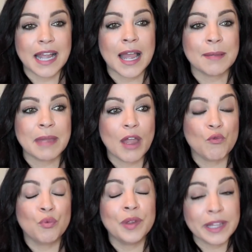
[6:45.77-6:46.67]
I'm
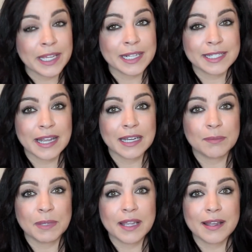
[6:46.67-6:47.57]
really
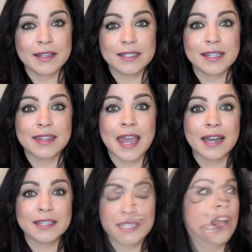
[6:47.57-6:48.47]
excited because
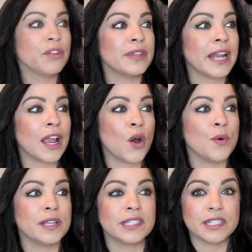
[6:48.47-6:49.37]
that is the color that I
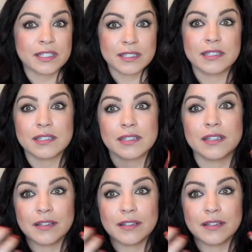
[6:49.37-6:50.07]
always just,